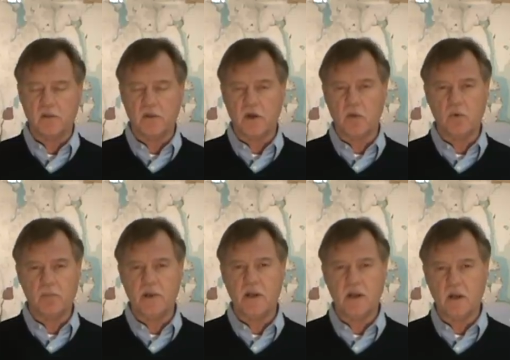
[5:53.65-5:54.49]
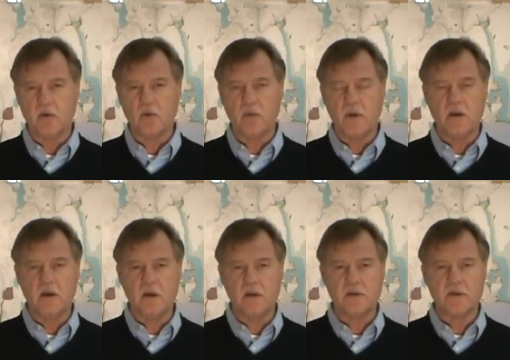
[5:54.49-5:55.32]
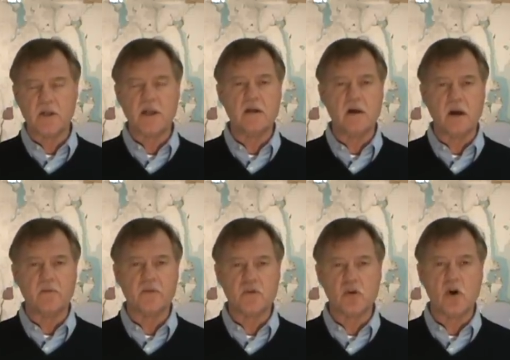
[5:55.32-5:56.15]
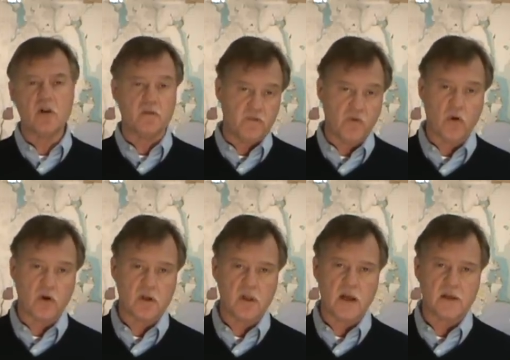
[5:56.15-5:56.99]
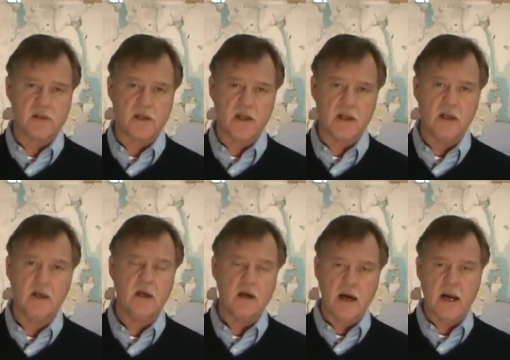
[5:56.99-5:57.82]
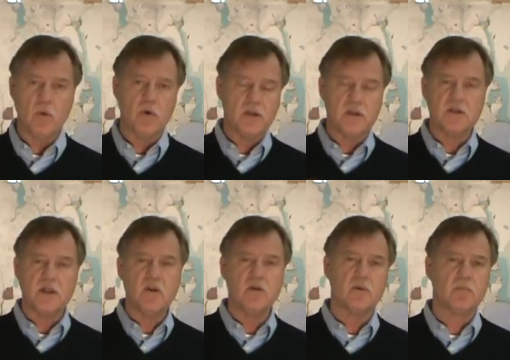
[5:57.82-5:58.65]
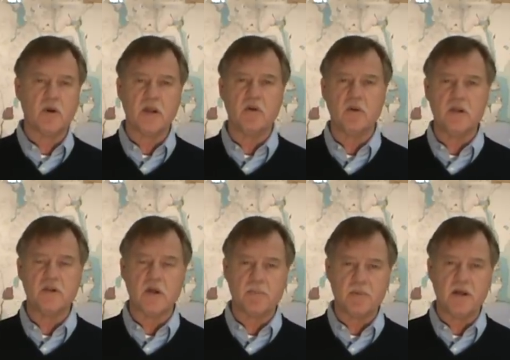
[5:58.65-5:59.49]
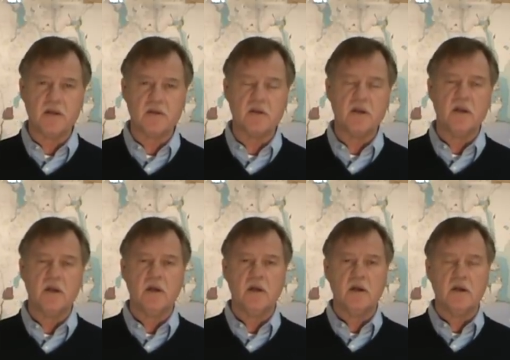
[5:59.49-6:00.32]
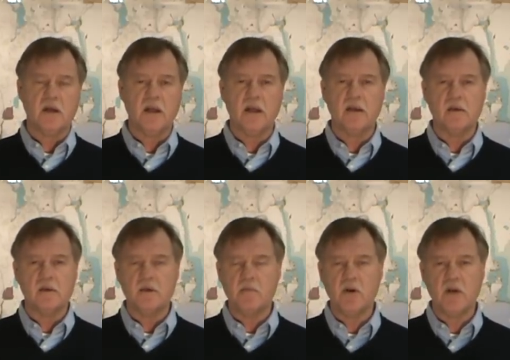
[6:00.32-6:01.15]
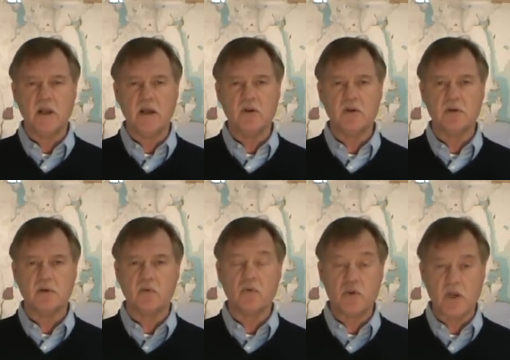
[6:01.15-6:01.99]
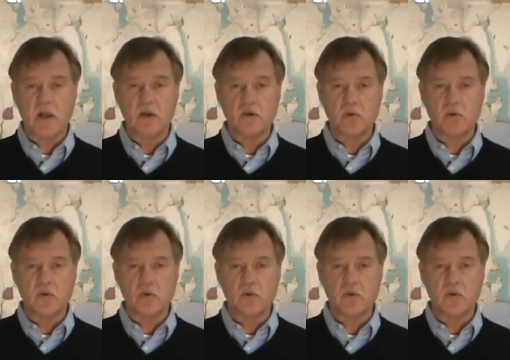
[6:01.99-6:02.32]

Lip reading: There will be another state conference call at 4 o'clock today. I will continue to bring you these updates. Again, communication through Channel